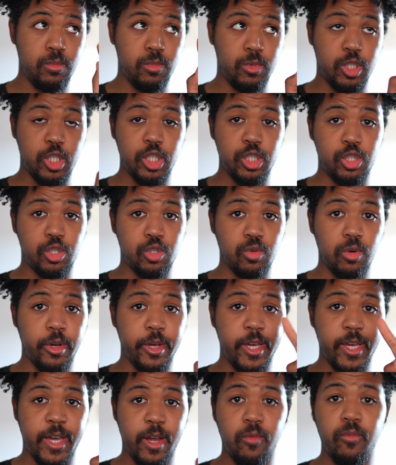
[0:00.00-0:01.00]
destroy
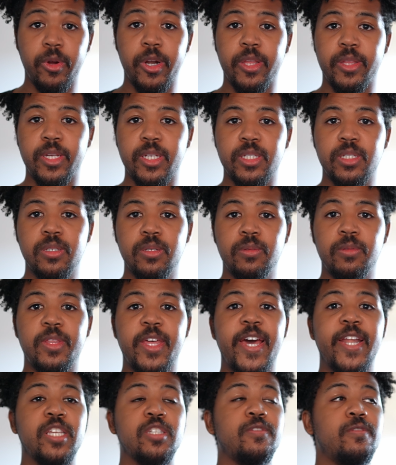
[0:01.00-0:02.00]
and get rid of this.
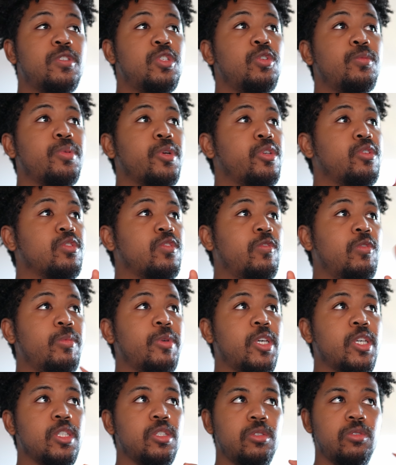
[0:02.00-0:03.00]
That is super useful
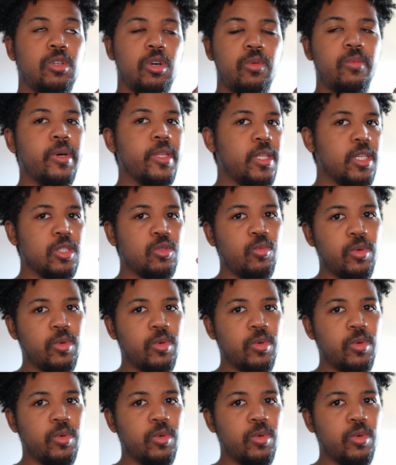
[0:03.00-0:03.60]
because you don't want this,